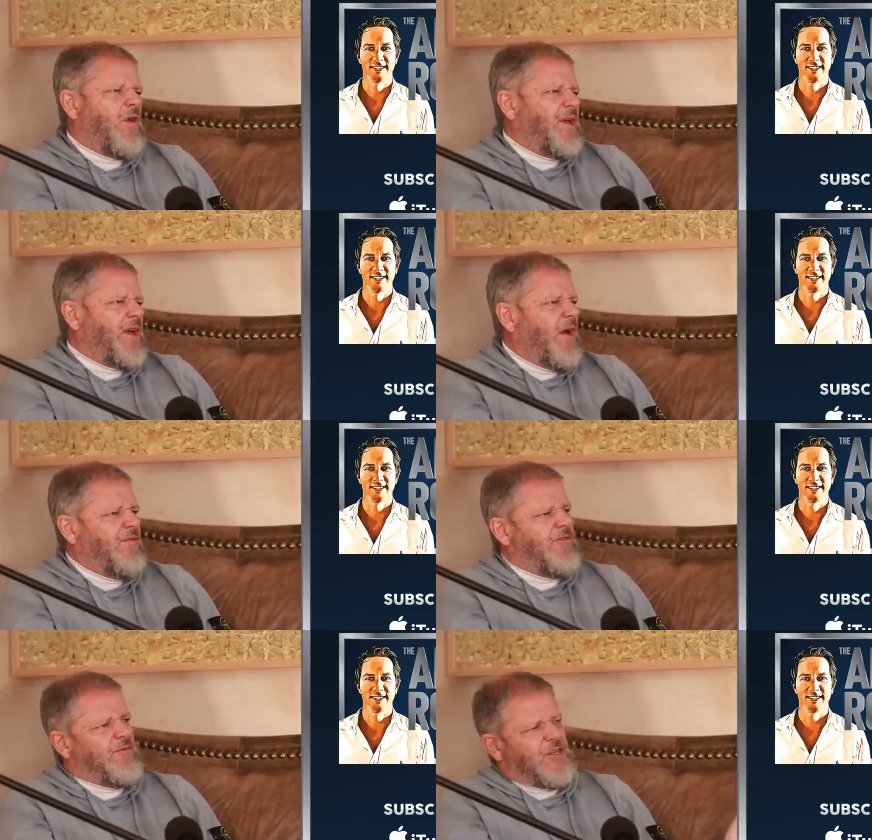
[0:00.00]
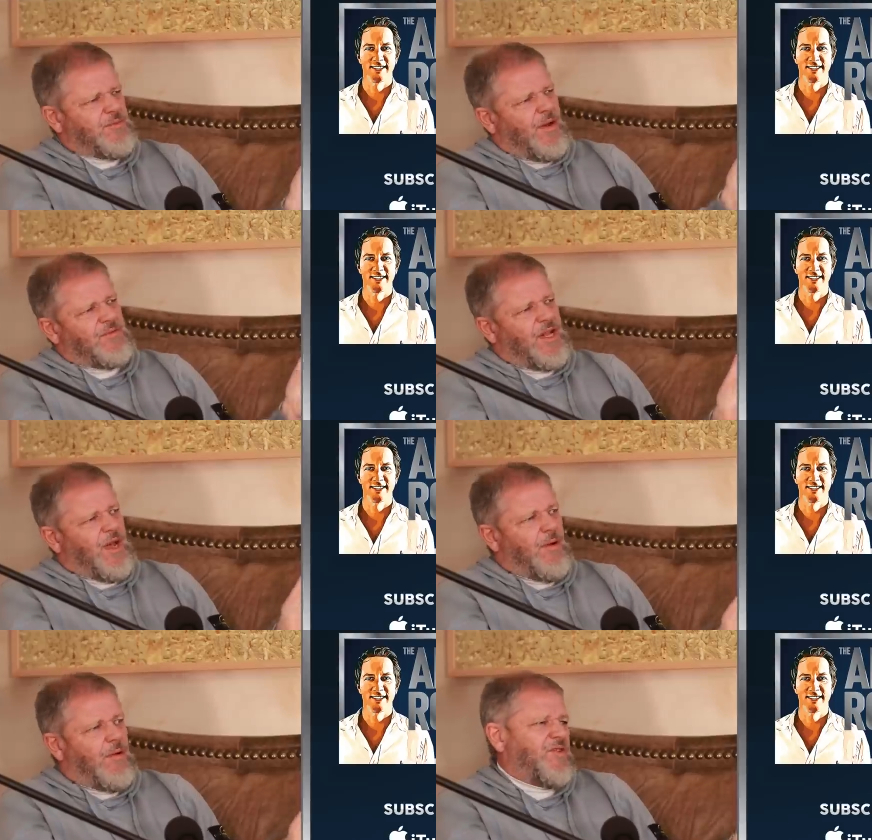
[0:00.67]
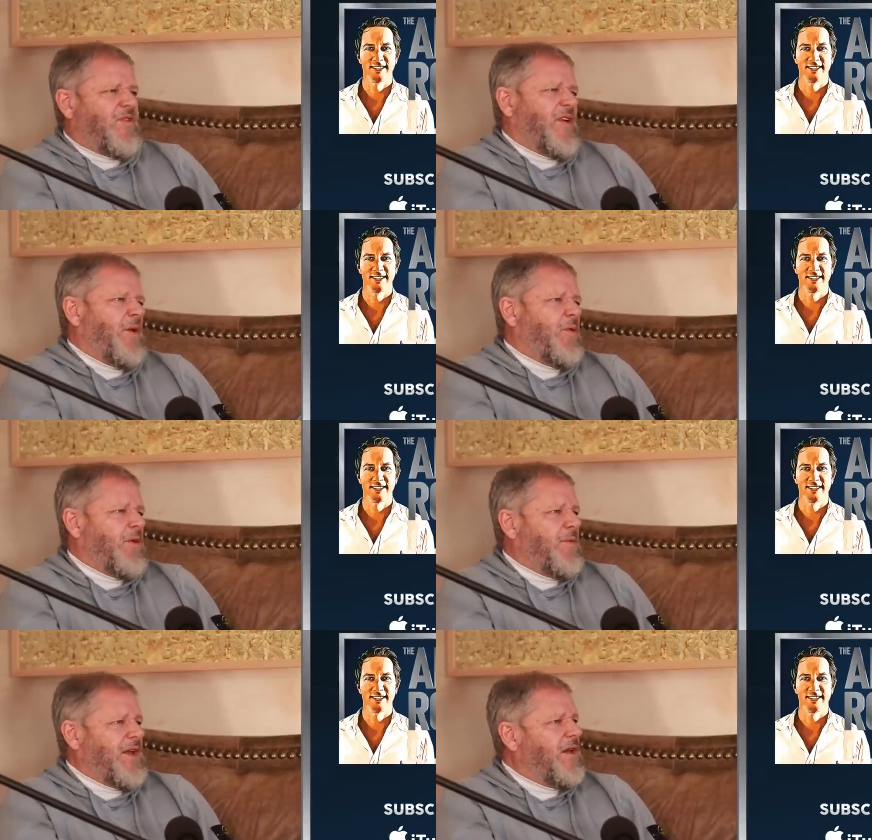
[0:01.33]
Speaker 1: Why we going from this pub to that pub? It's fine. They
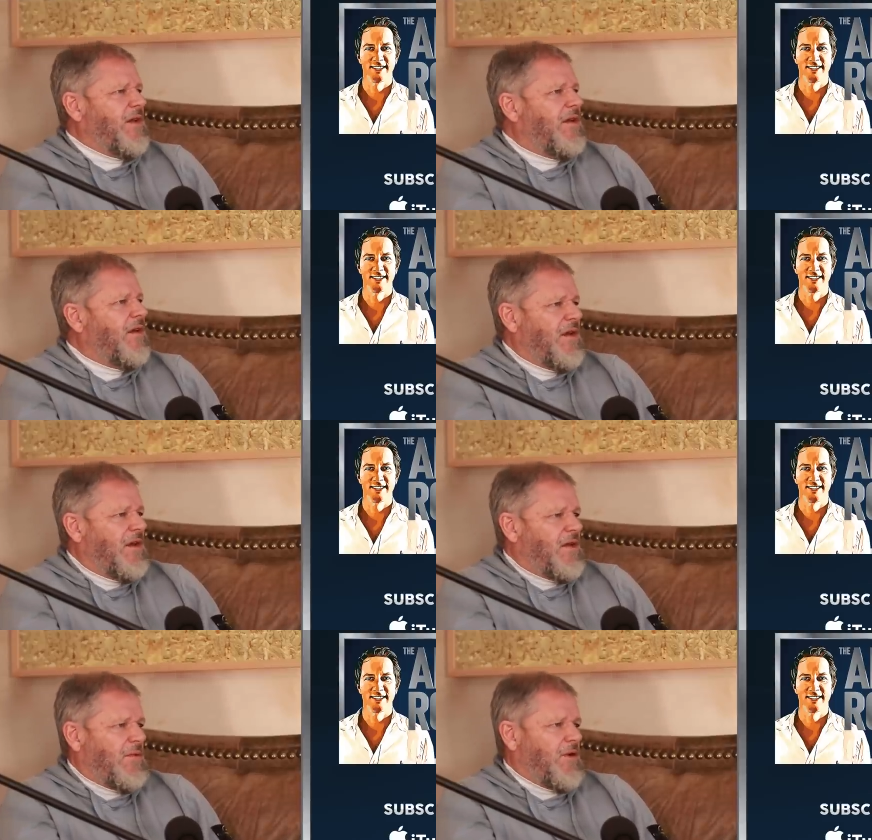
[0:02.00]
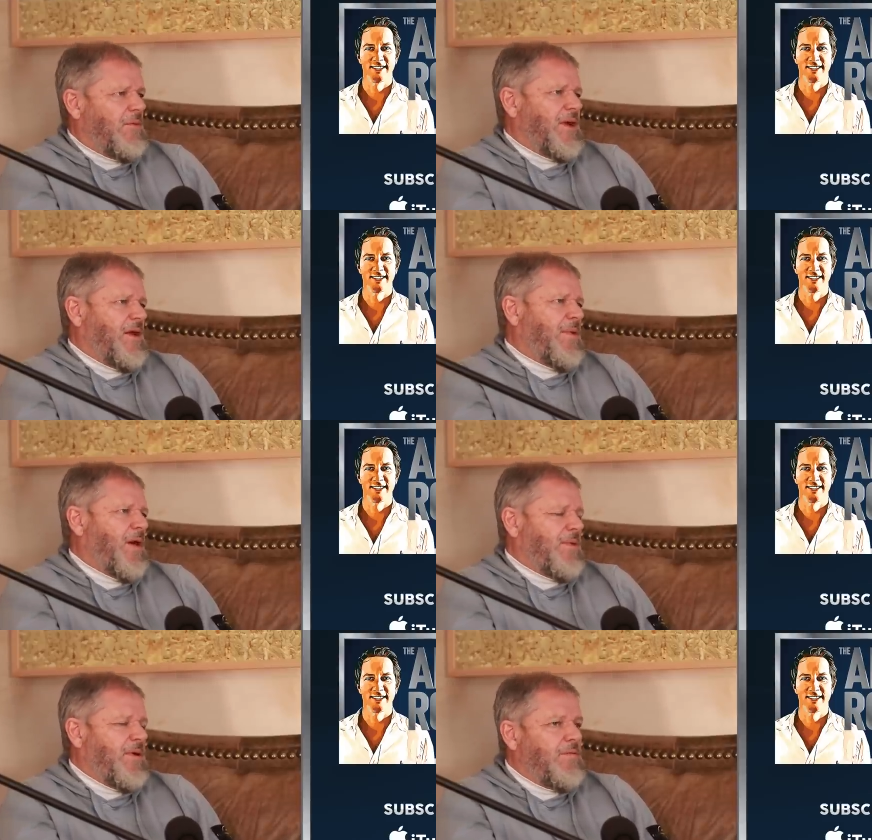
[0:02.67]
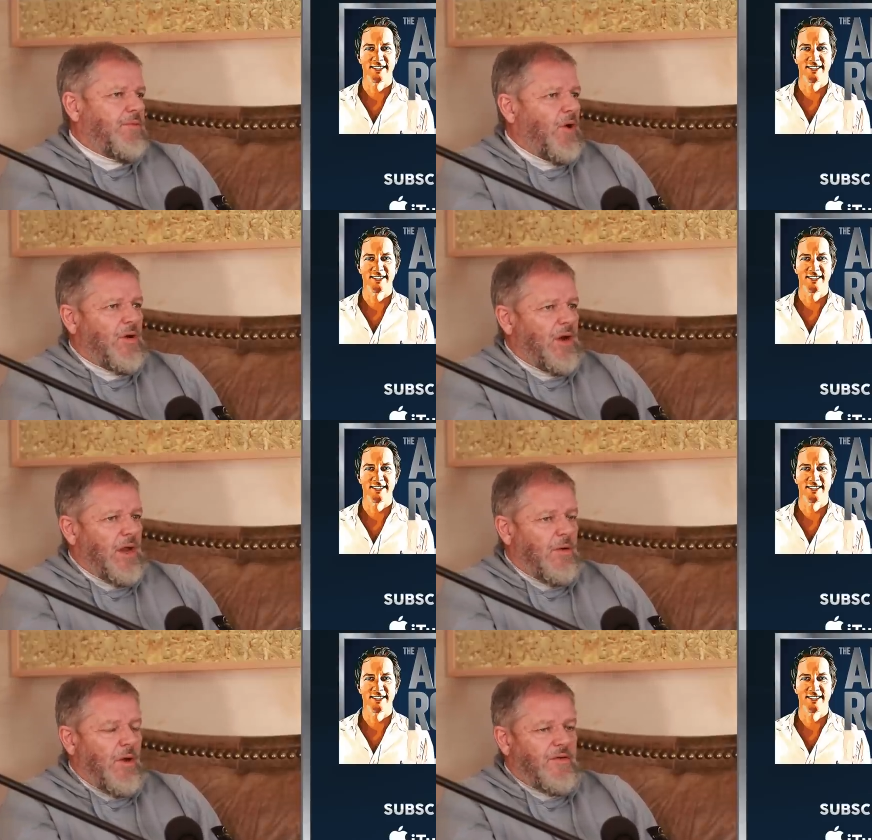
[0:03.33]
want to meet in, they want to meet in a pub in
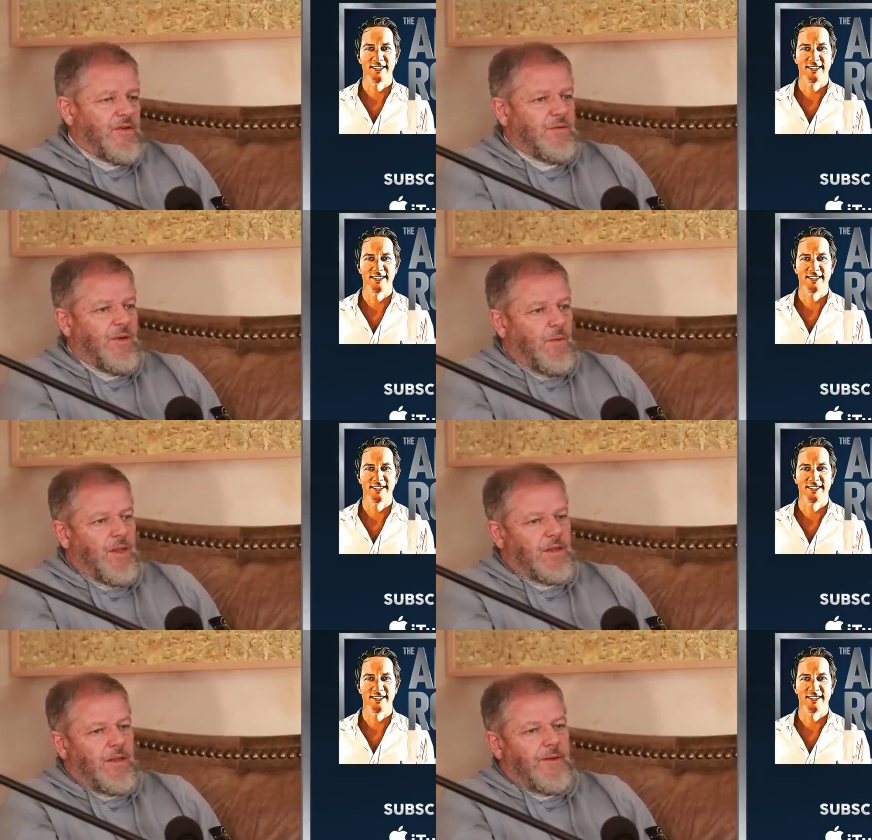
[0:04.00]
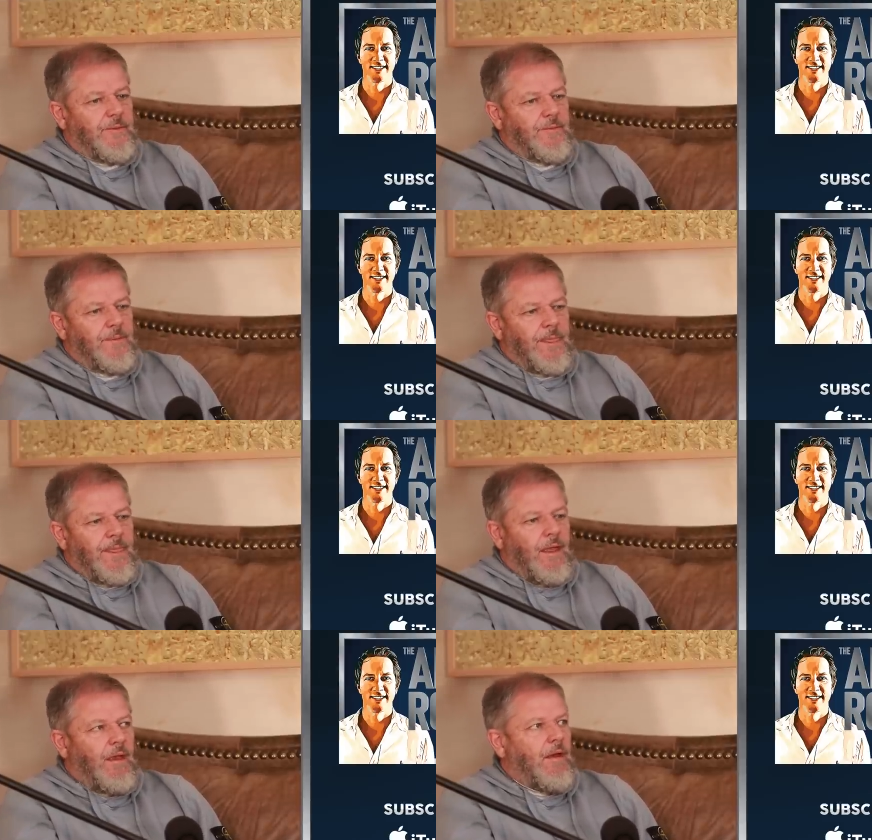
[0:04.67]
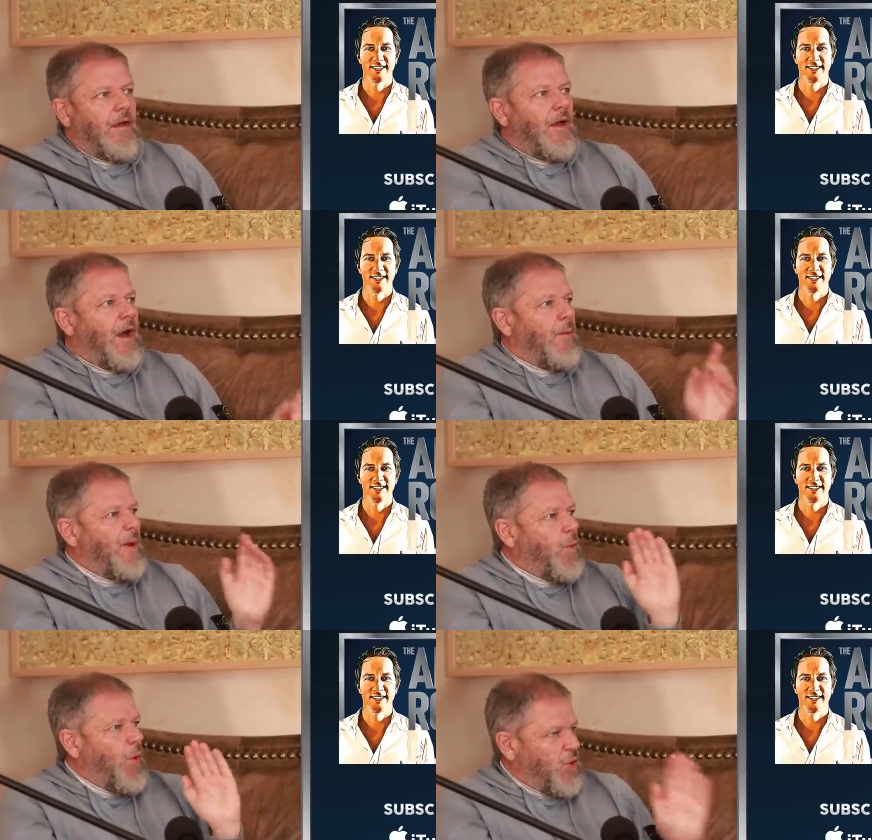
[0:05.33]
Brockley or whatever." So we went there,
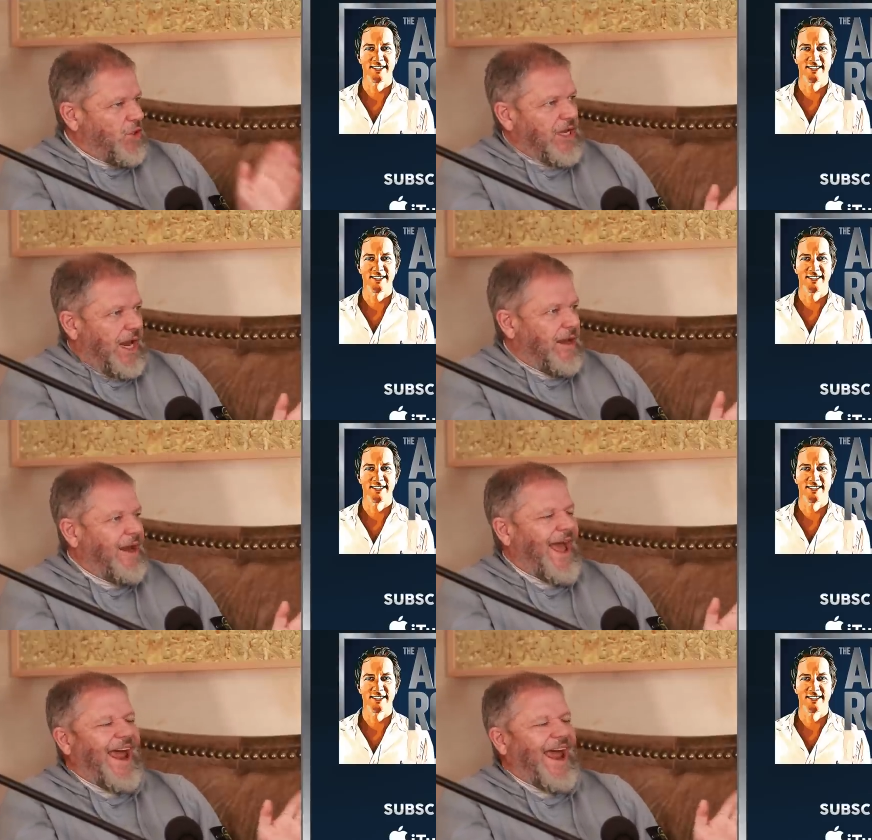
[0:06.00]
and we walked in,